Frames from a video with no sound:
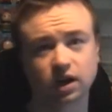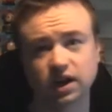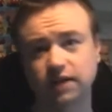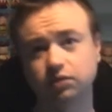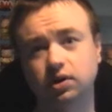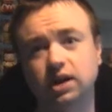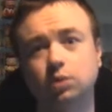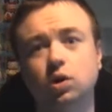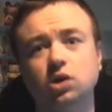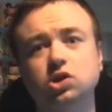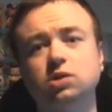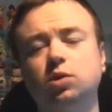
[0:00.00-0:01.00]
I never really
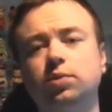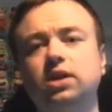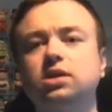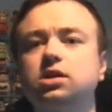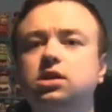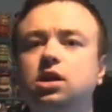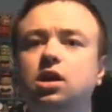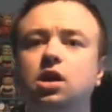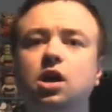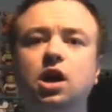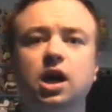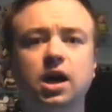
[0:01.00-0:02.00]
watched the Muppets.
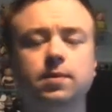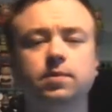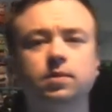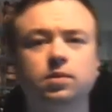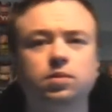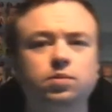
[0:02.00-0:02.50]
It